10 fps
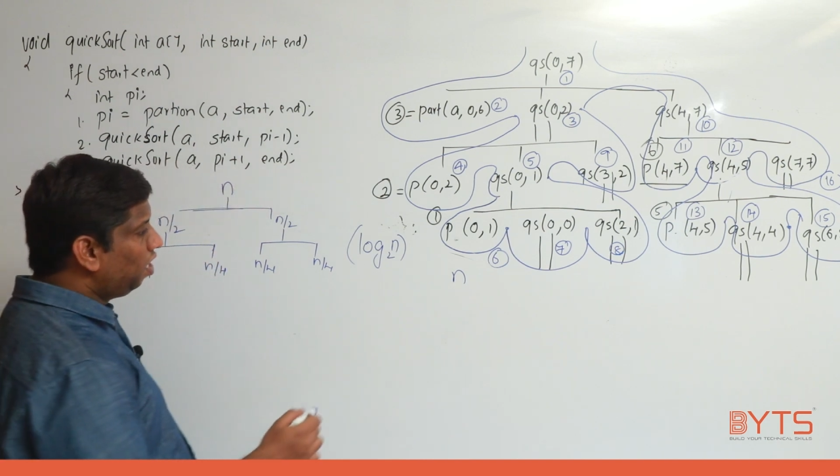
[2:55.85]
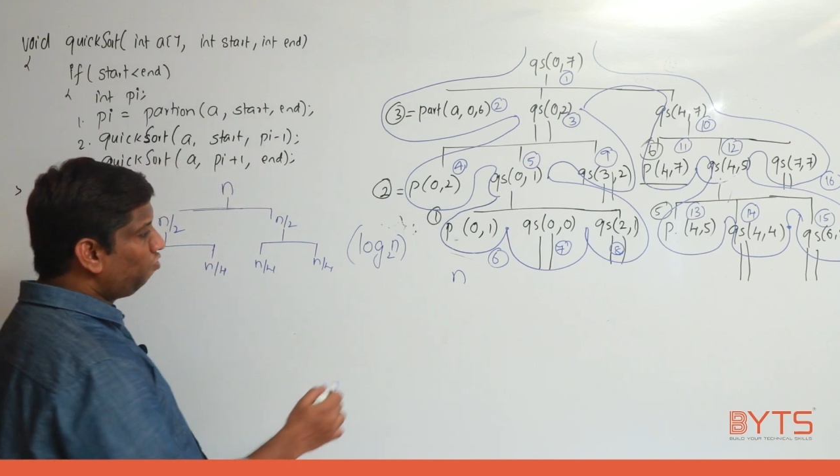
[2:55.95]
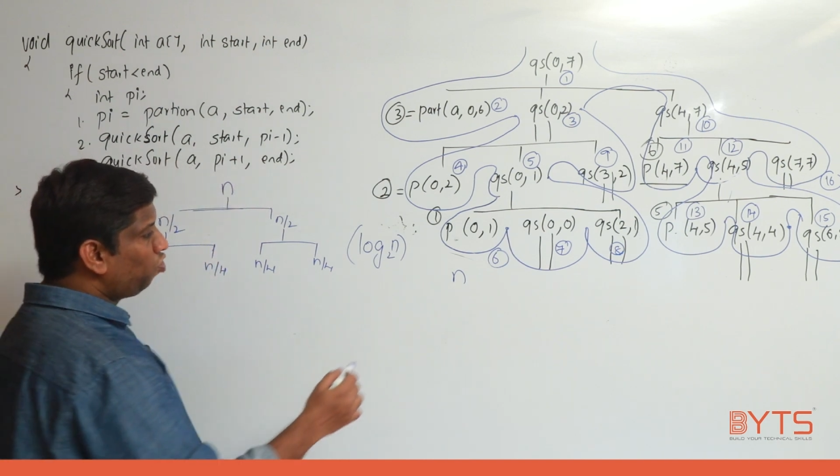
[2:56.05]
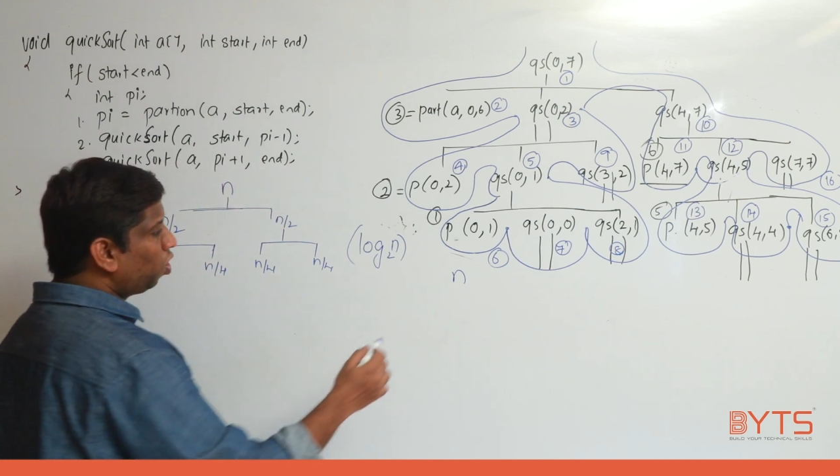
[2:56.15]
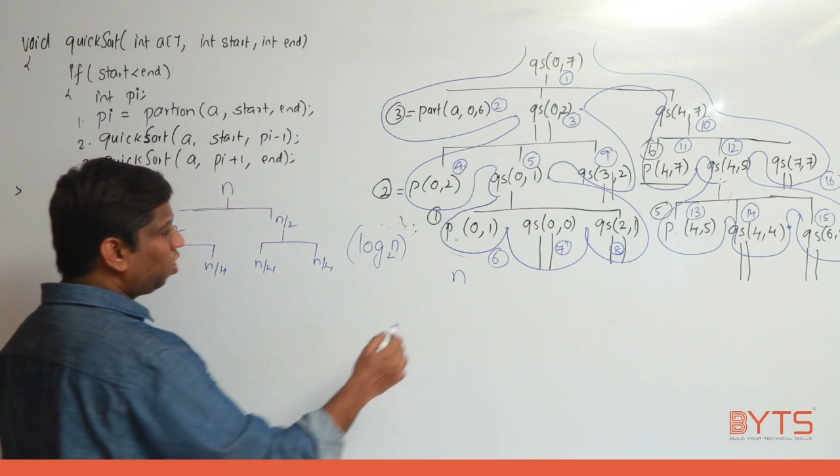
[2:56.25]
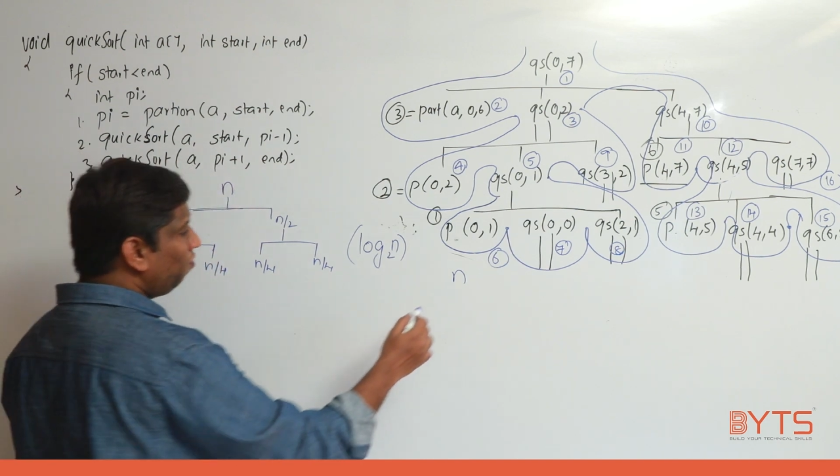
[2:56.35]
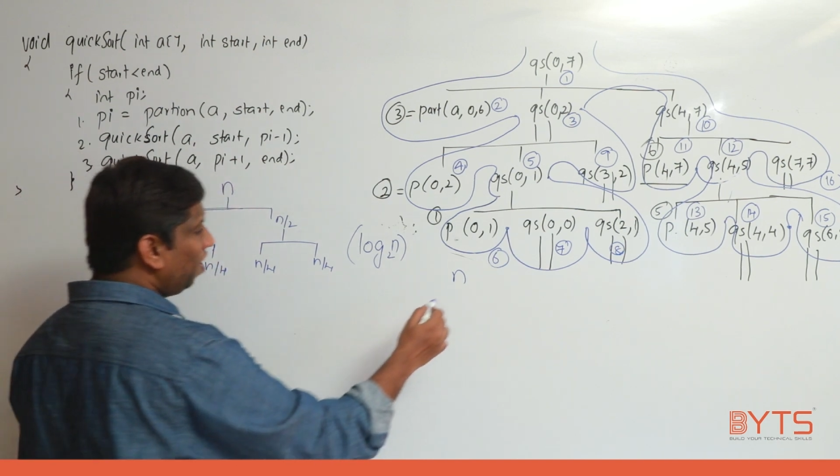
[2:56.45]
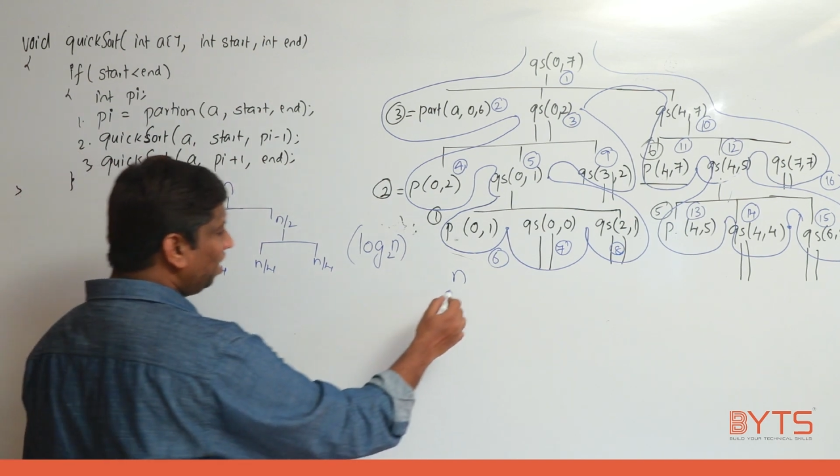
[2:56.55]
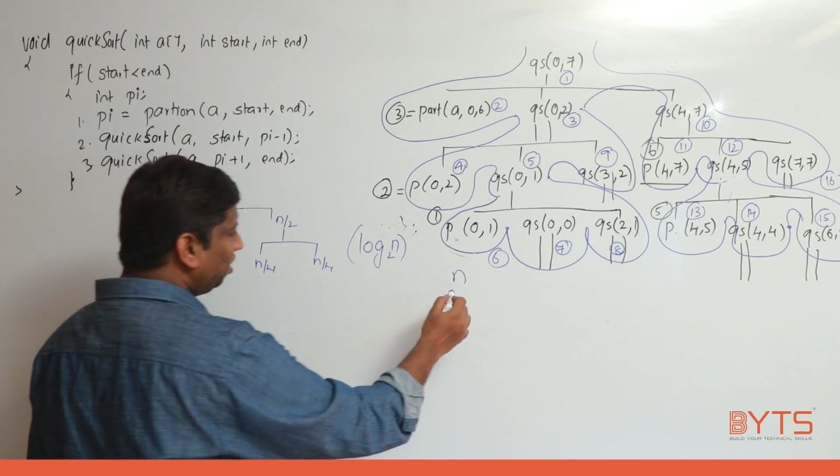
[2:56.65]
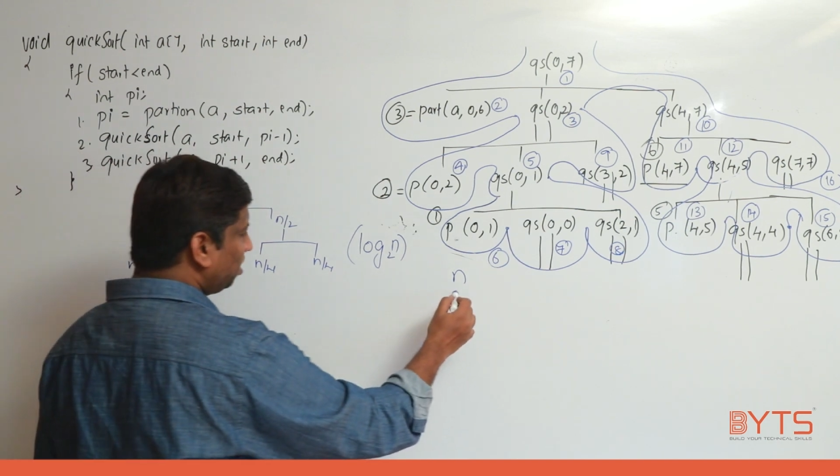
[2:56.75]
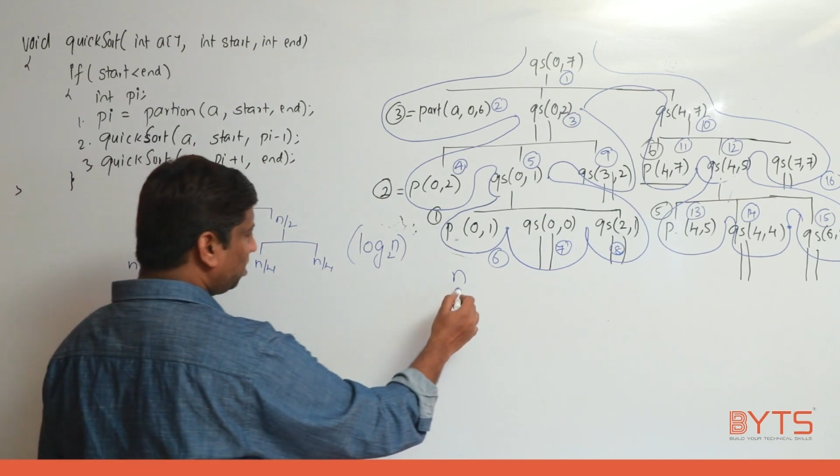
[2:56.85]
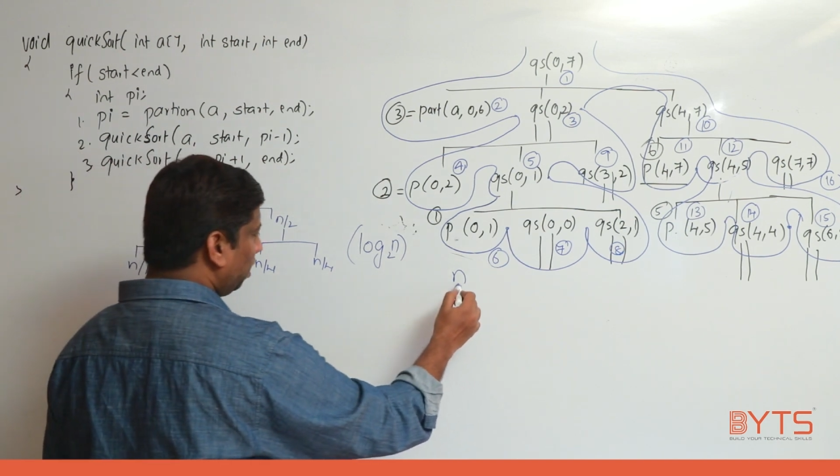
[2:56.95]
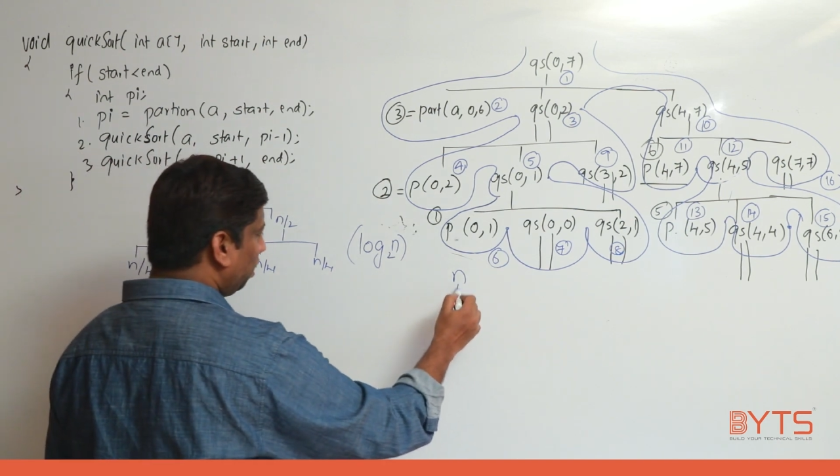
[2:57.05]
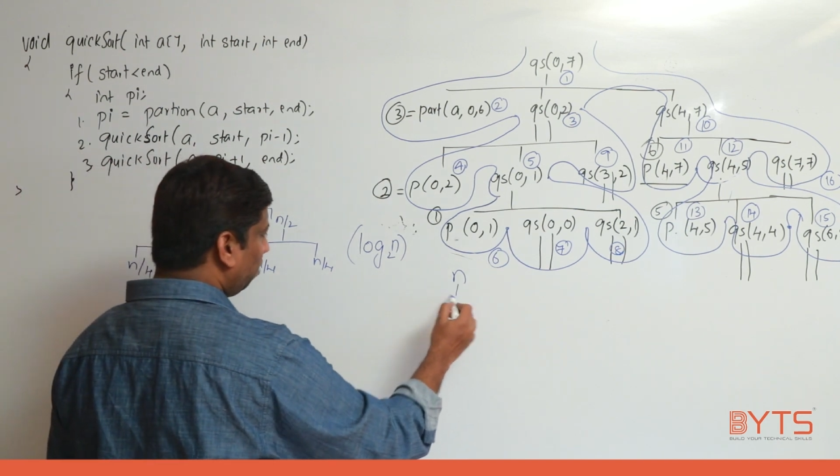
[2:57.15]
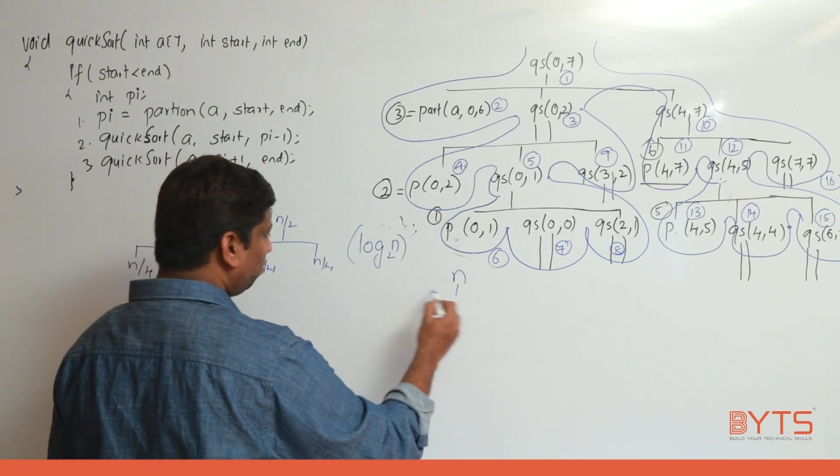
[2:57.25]
if you are dividing this
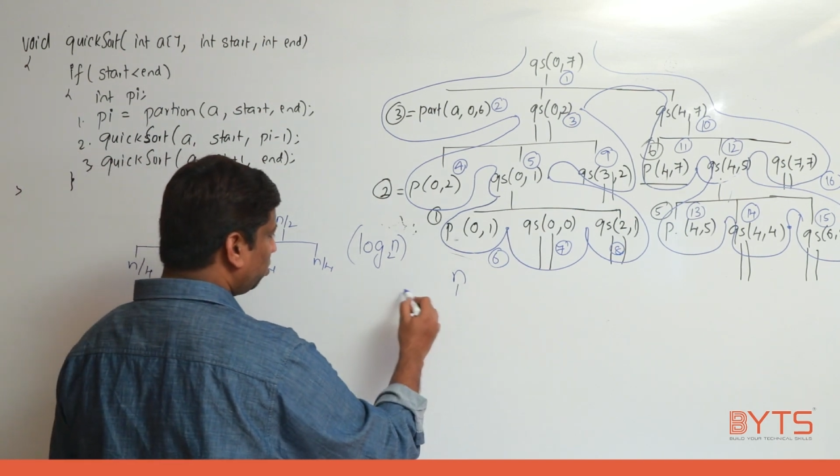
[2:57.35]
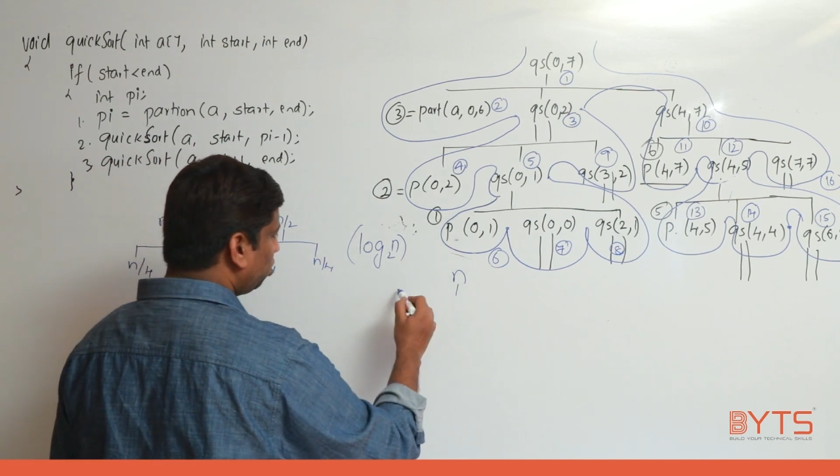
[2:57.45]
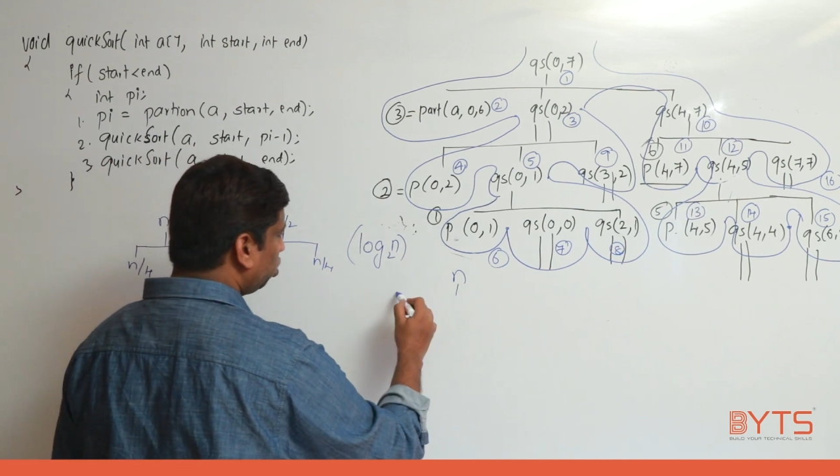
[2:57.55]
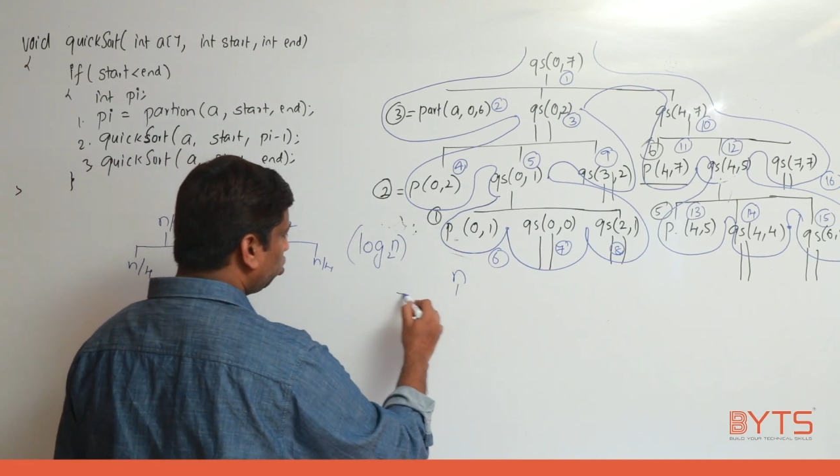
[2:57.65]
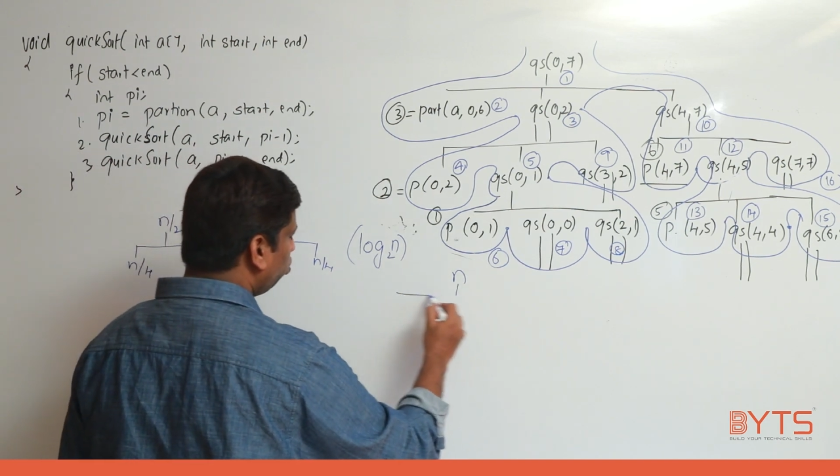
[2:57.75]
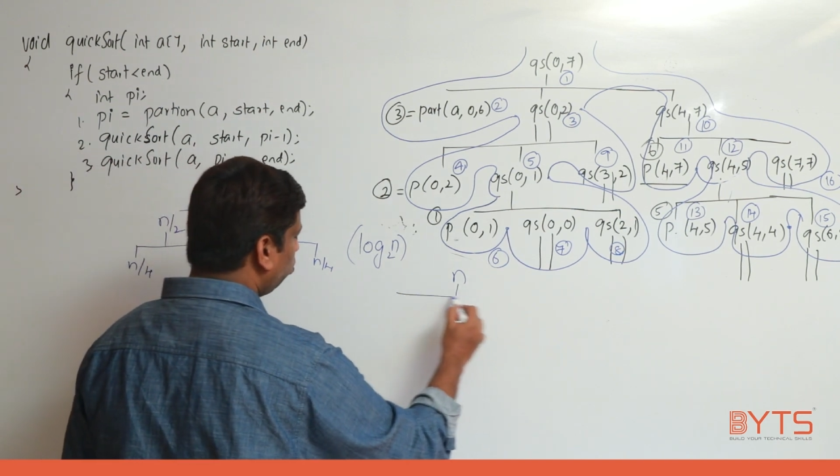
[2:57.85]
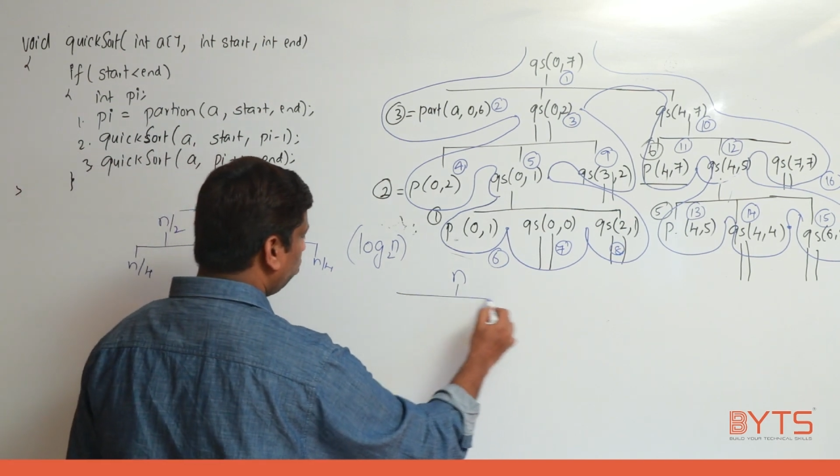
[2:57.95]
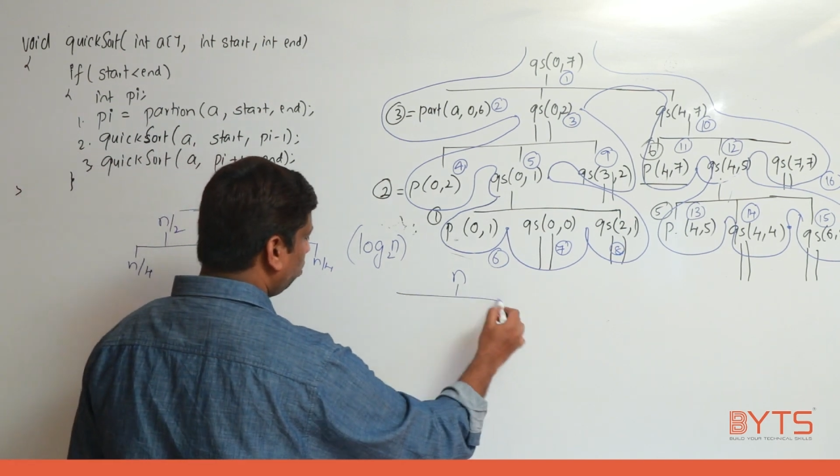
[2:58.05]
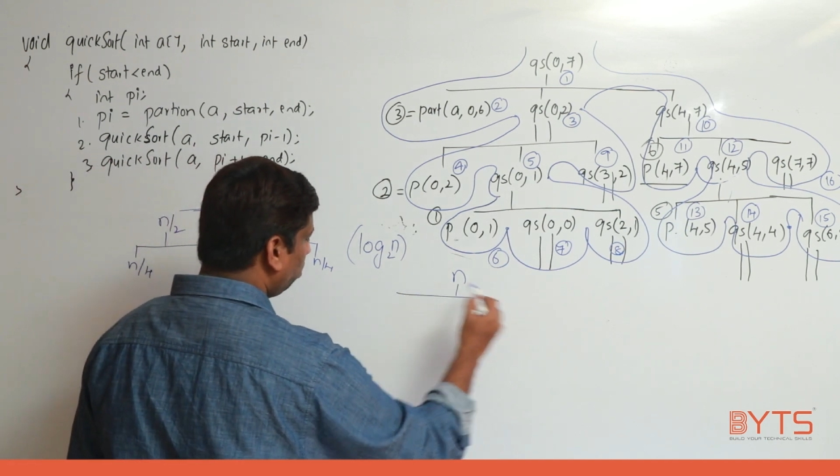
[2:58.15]
n elements into